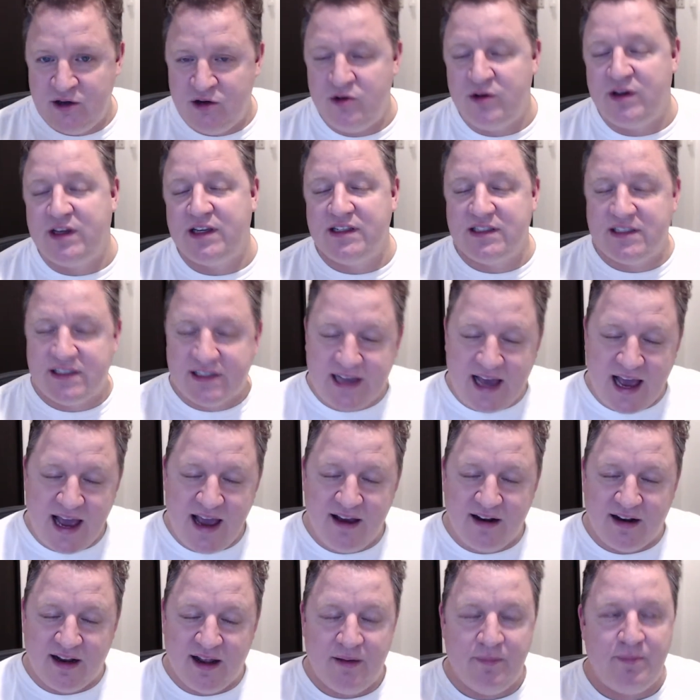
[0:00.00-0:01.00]
you can
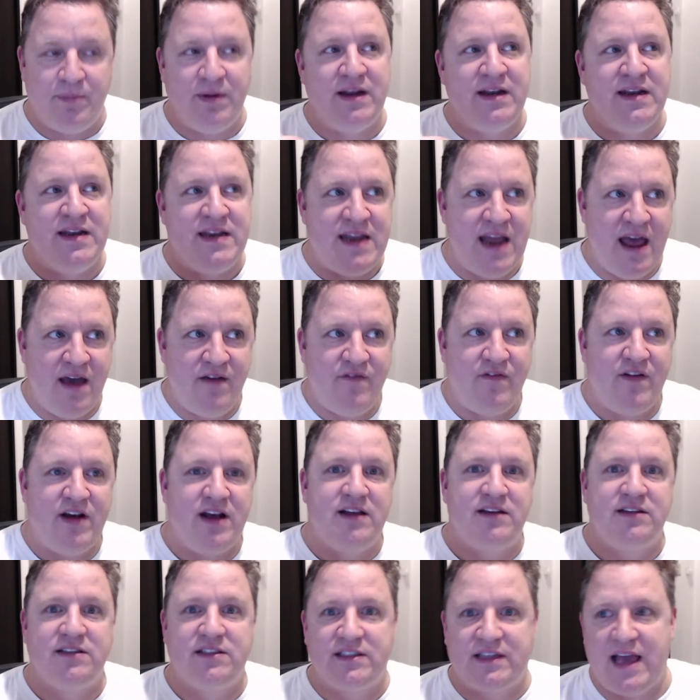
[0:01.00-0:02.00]
scale it, but
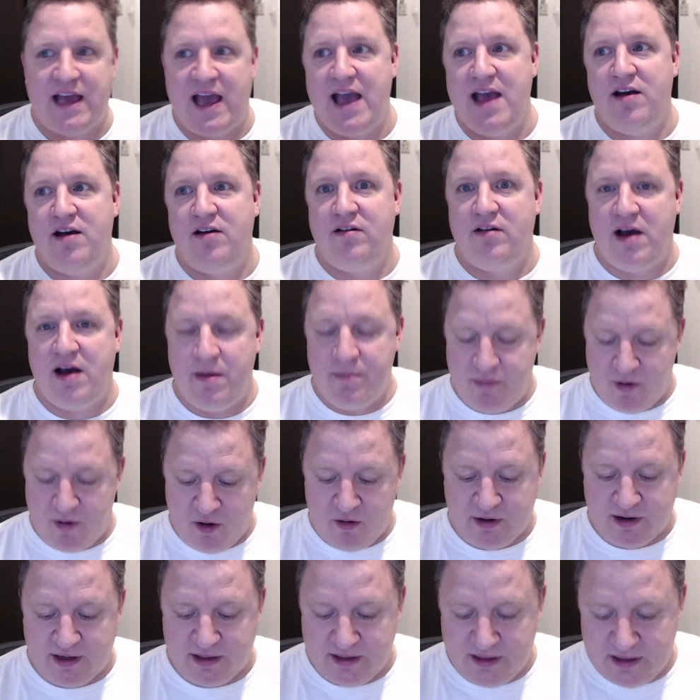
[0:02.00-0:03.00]
never scale a
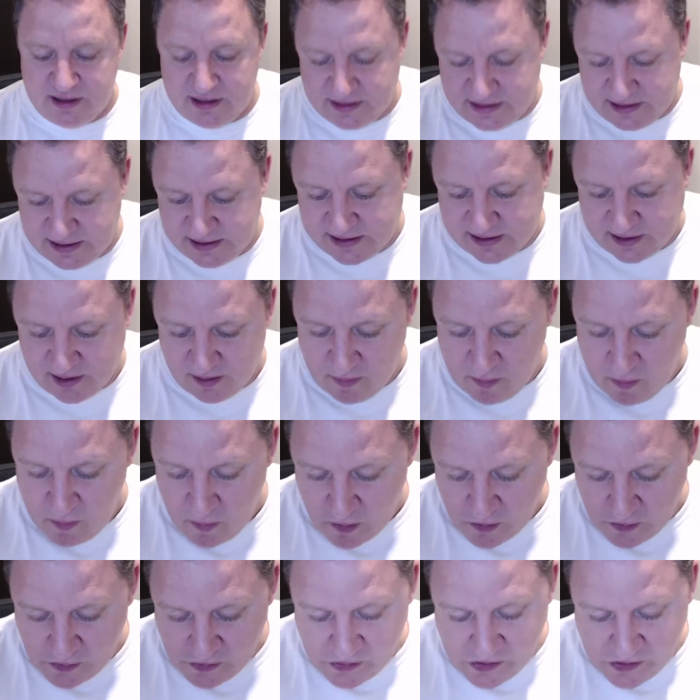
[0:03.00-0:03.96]
broken system.